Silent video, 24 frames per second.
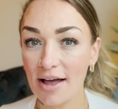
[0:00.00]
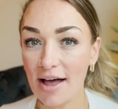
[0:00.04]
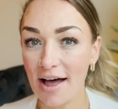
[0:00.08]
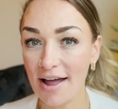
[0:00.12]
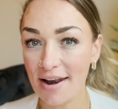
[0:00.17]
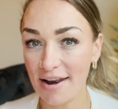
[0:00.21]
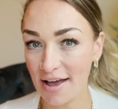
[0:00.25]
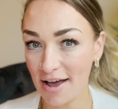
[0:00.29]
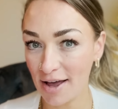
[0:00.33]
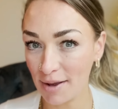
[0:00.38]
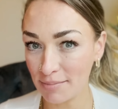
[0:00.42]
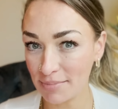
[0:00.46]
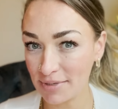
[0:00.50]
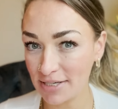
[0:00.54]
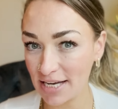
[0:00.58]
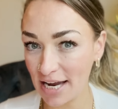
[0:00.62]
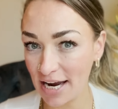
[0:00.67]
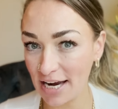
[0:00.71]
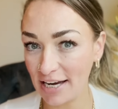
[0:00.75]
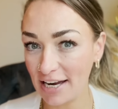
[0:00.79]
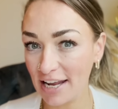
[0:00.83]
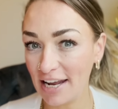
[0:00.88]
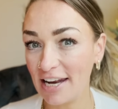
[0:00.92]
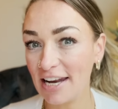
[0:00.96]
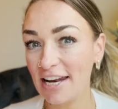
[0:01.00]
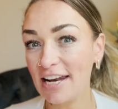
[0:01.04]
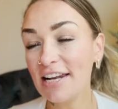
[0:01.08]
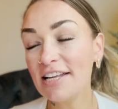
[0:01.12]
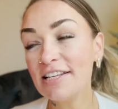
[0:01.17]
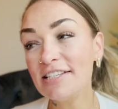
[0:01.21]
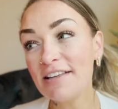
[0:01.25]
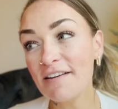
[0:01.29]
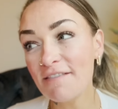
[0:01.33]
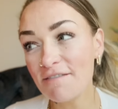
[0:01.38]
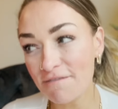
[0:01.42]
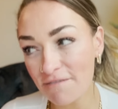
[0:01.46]
an update, and it
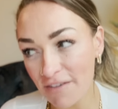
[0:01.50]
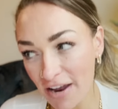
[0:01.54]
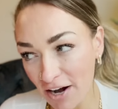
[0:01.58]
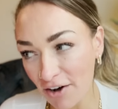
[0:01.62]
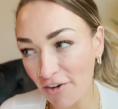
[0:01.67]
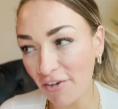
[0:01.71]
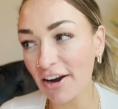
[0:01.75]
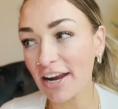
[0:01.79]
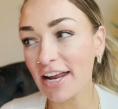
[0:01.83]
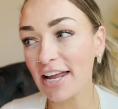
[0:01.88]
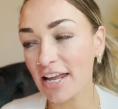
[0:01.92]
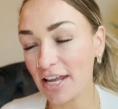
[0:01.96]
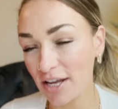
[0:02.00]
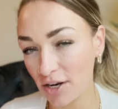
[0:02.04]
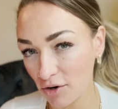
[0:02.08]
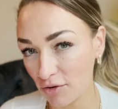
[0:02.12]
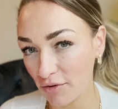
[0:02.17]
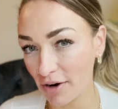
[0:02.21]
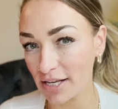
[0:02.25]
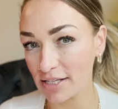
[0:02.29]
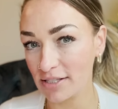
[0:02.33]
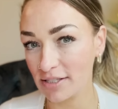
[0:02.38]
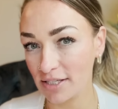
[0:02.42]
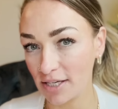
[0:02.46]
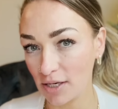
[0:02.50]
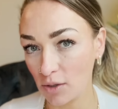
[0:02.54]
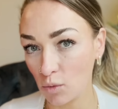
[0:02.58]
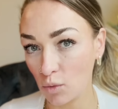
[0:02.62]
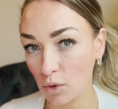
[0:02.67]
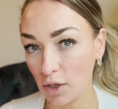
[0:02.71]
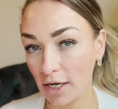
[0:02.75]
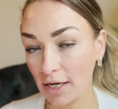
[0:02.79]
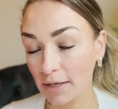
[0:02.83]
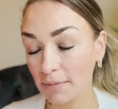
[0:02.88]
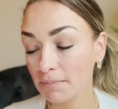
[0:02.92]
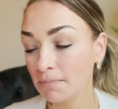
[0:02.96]
is a very interesting
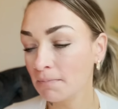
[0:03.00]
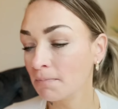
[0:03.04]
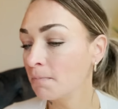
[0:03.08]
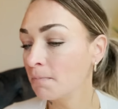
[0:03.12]
one.